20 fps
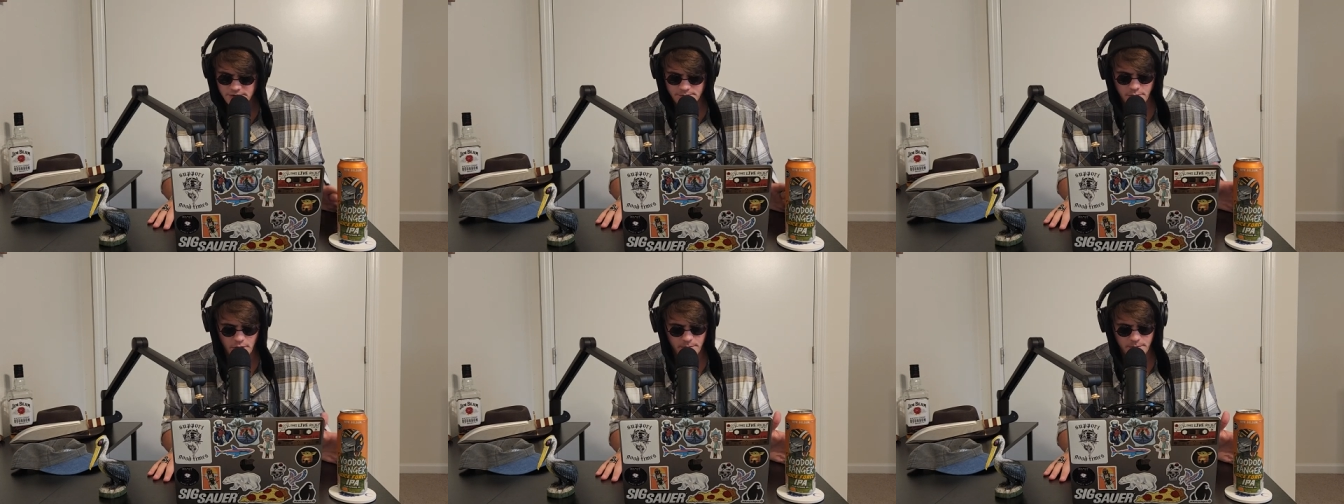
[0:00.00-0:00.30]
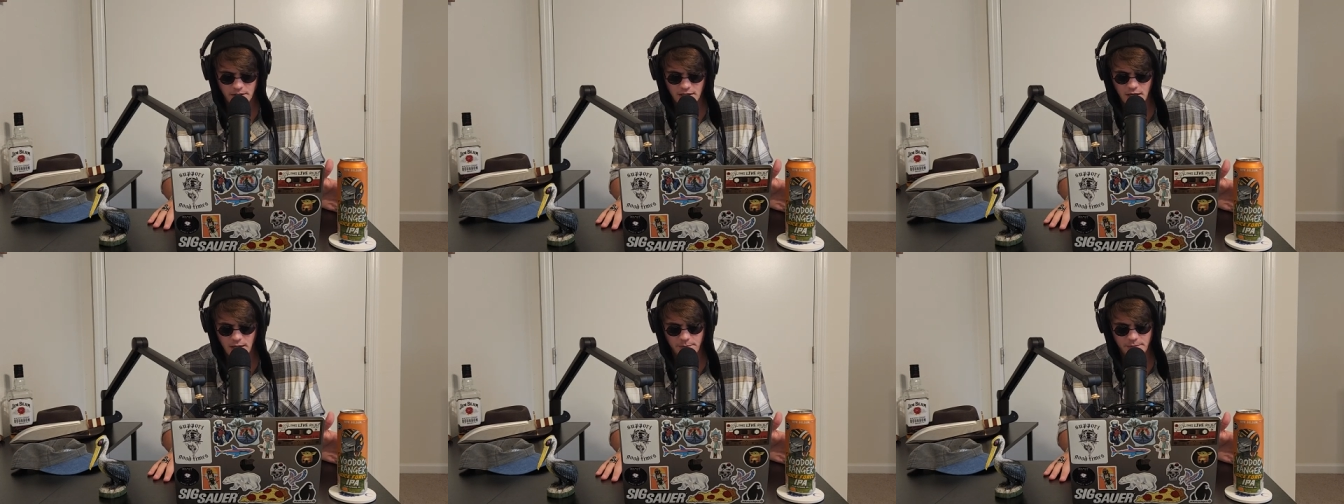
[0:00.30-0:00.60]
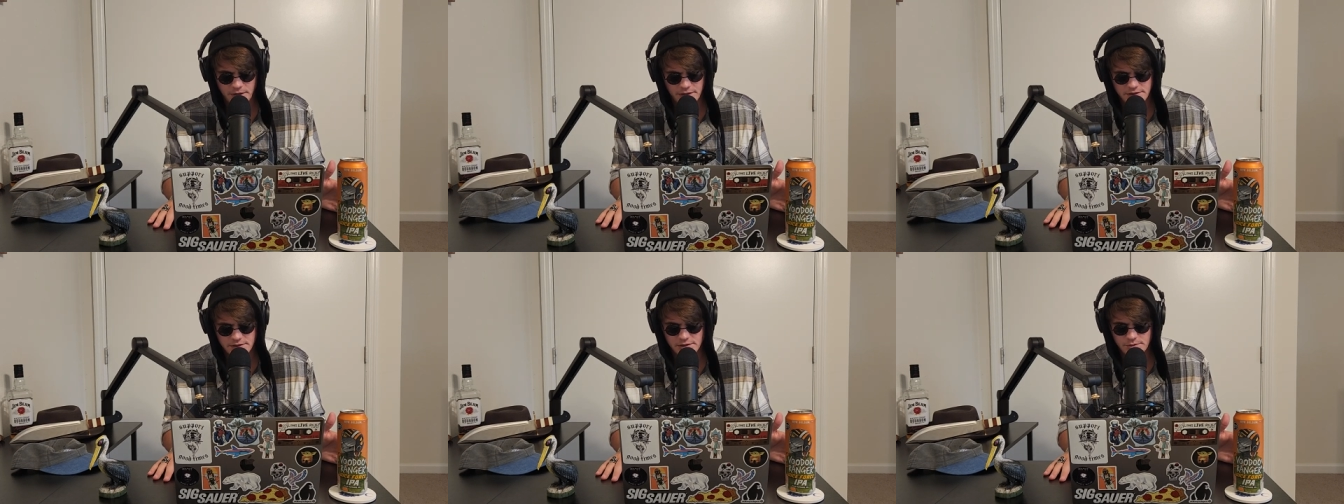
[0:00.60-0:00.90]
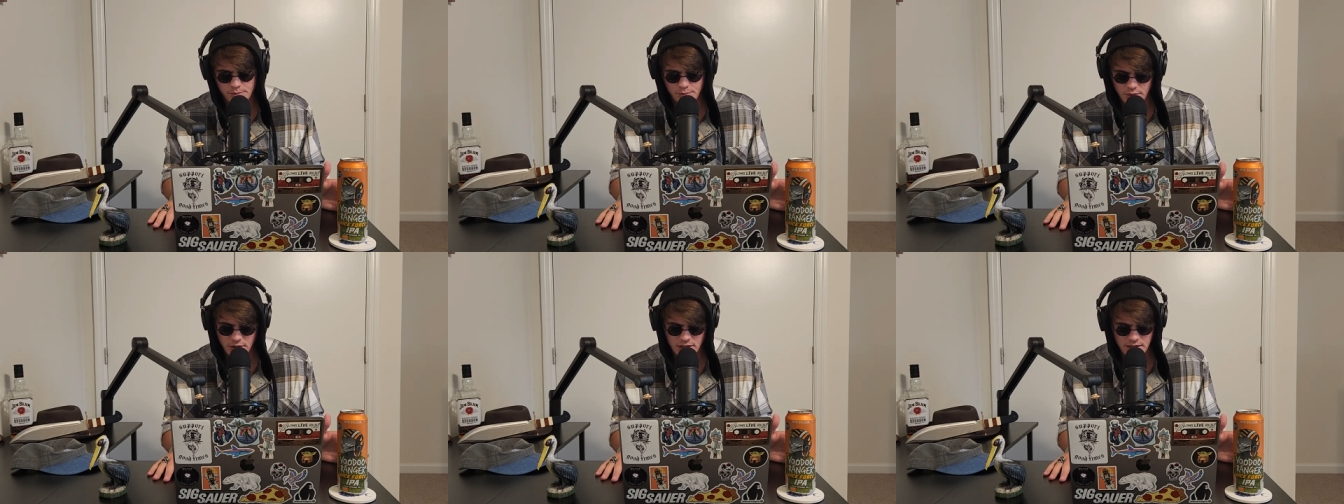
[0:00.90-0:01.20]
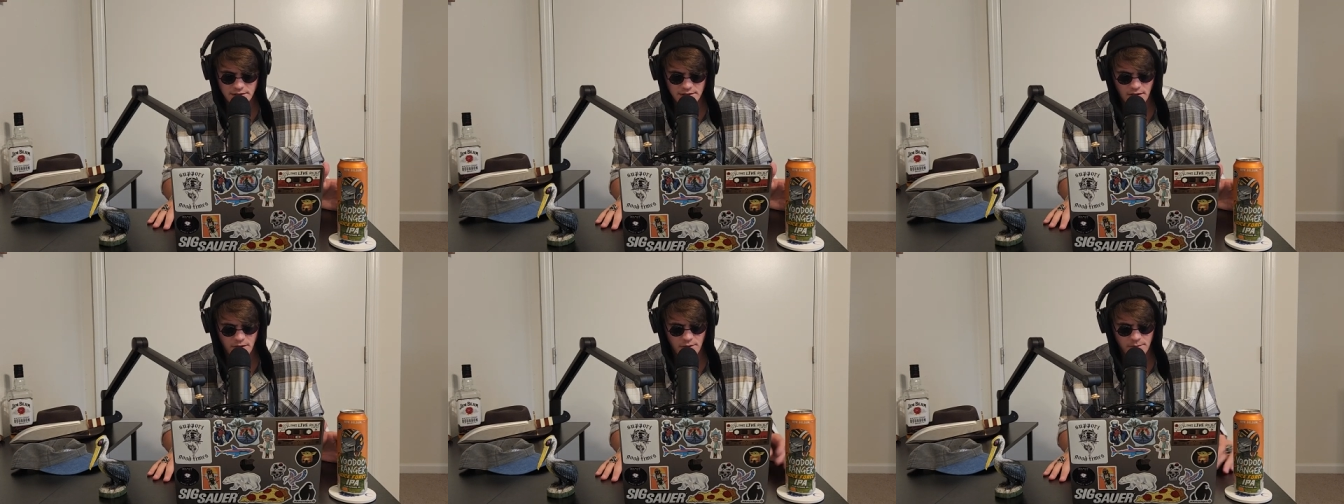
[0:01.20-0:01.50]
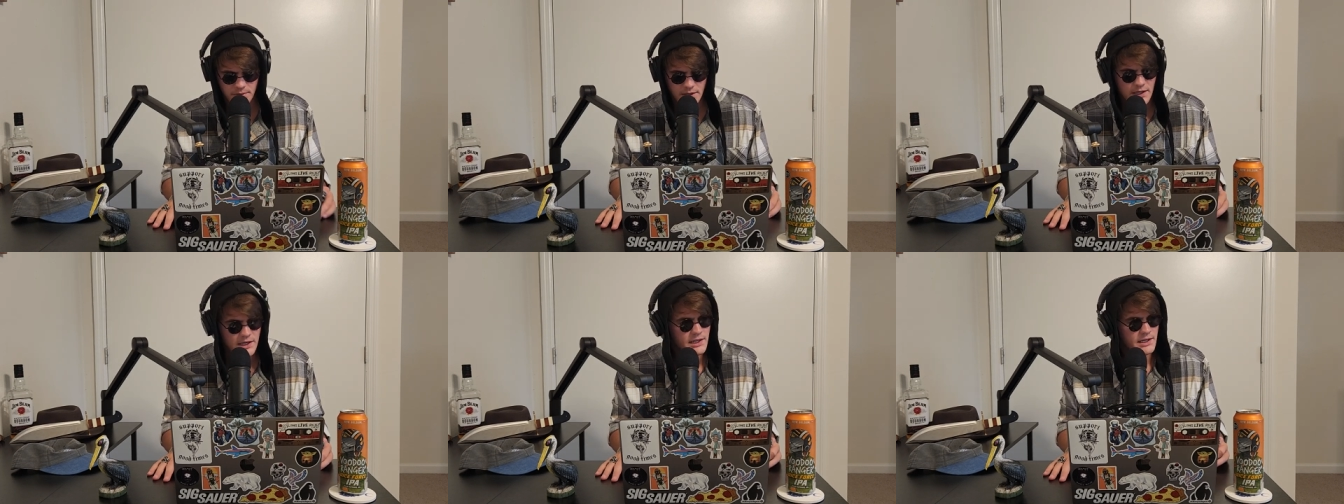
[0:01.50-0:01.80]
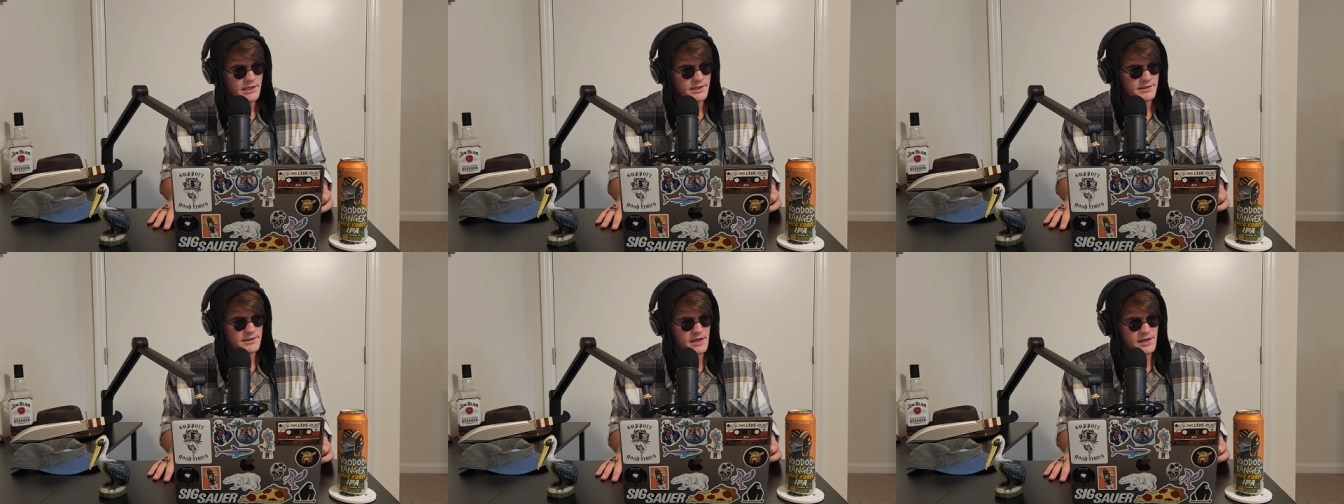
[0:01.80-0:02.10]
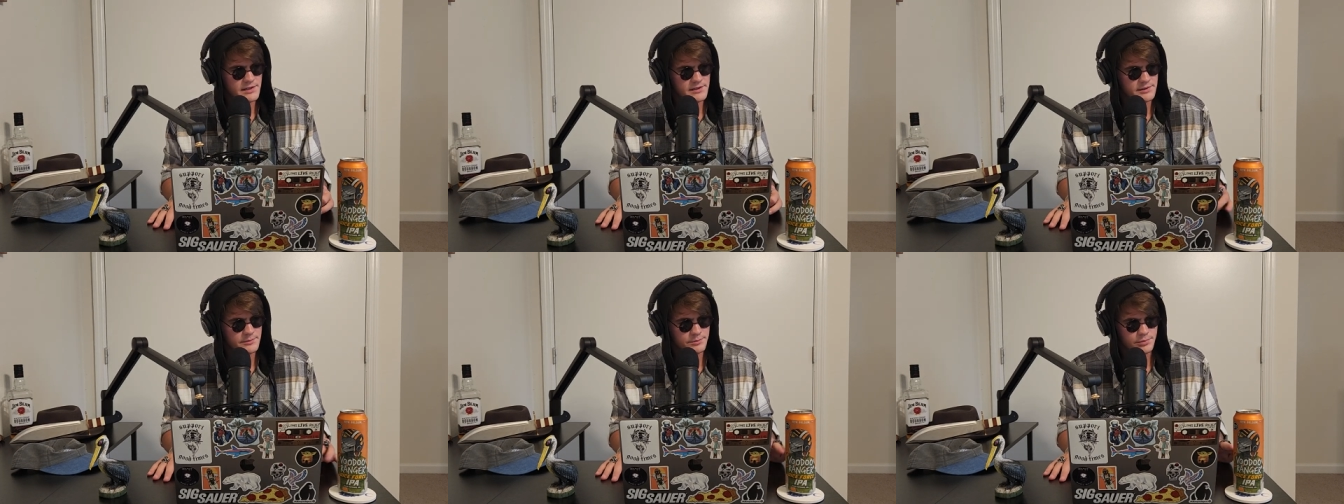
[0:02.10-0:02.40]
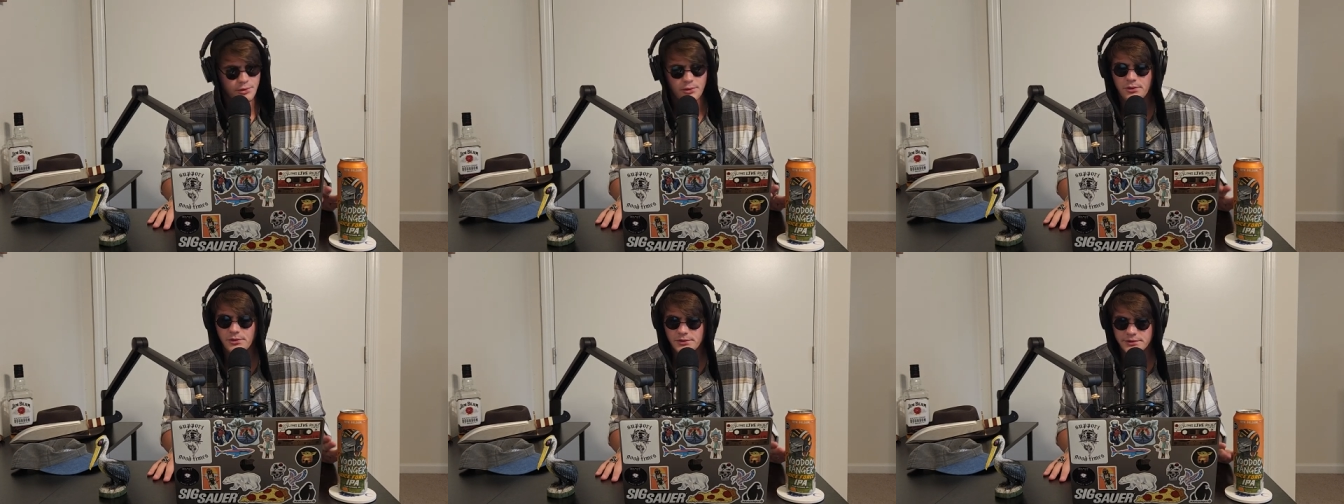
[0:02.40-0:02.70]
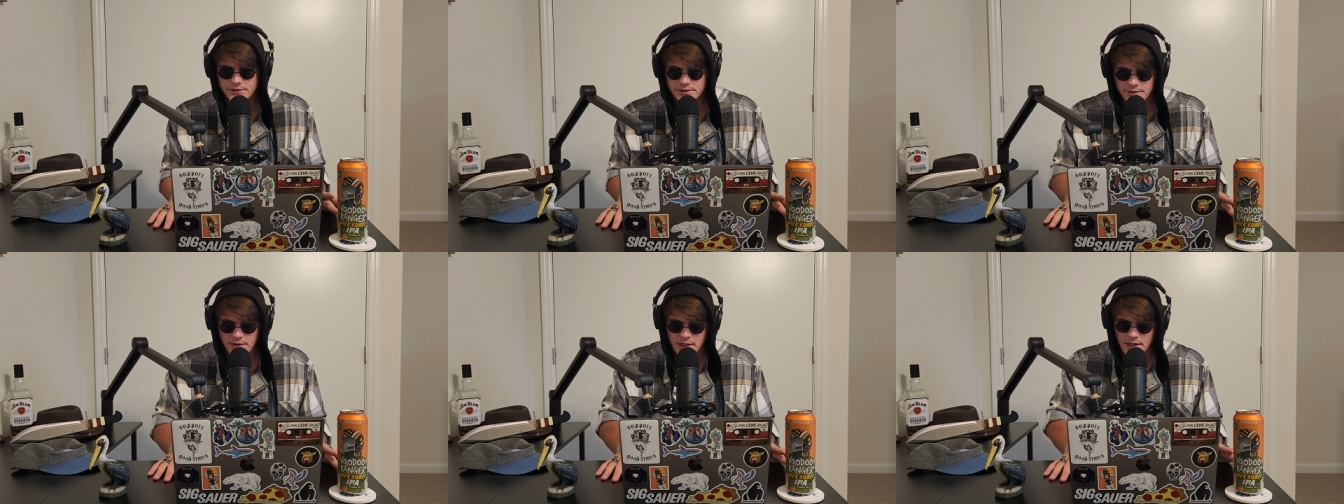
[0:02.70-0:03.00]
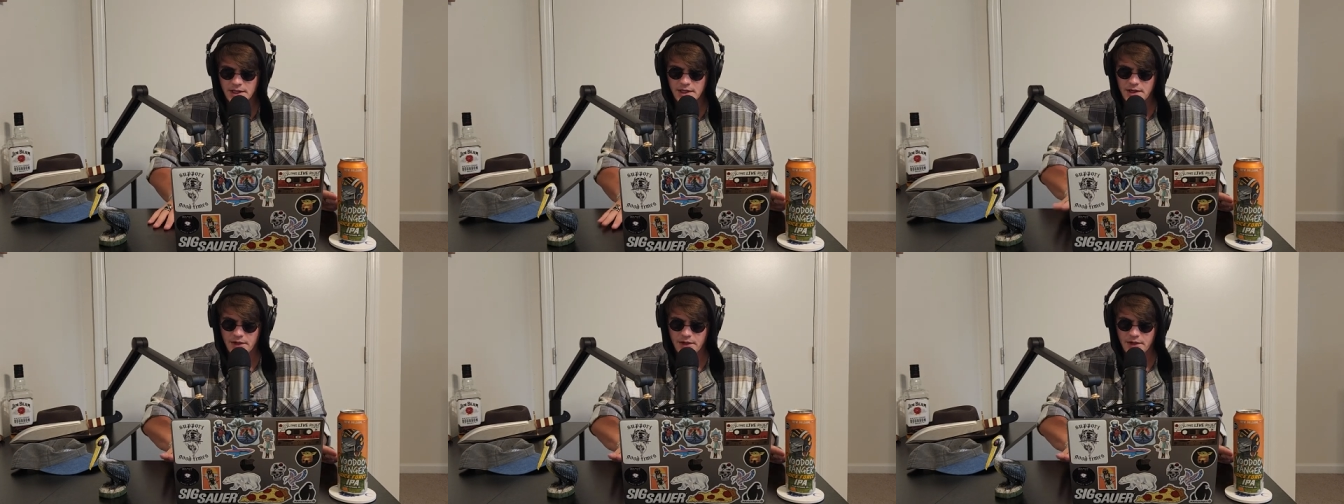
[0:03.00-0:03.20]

apartment complex is pretty dope. It's got some pools.